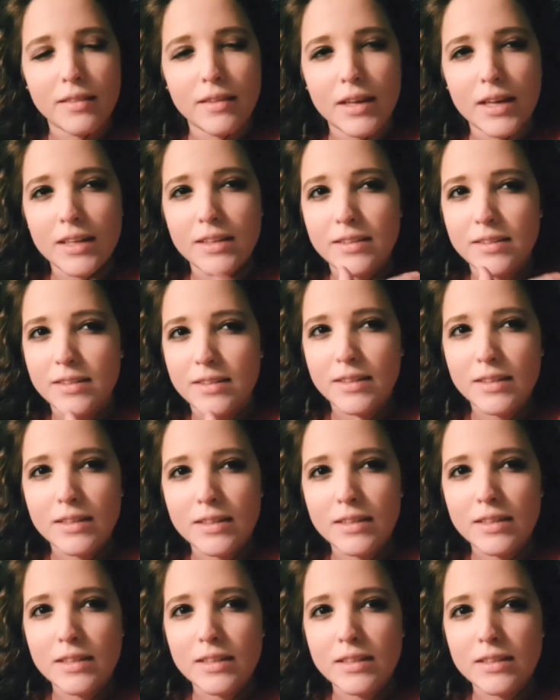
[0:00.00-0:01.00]
its deal
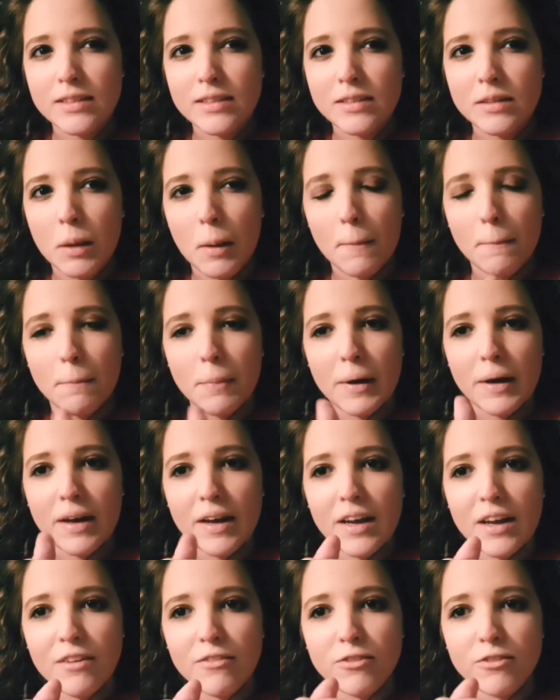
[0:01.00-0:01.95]
is, but